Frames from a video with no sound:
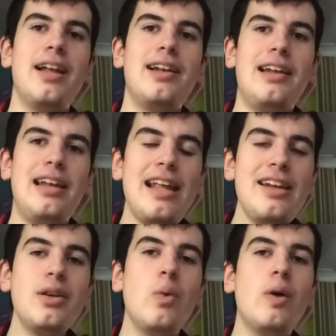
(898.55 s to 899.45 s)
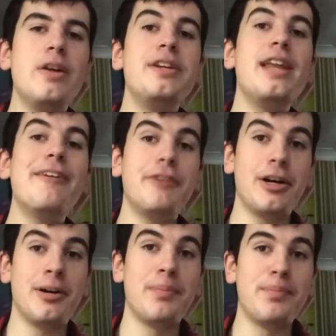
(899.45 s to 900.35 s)
Lynn will
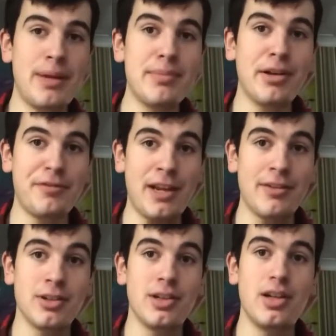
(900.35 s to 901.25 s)
never be my favourite,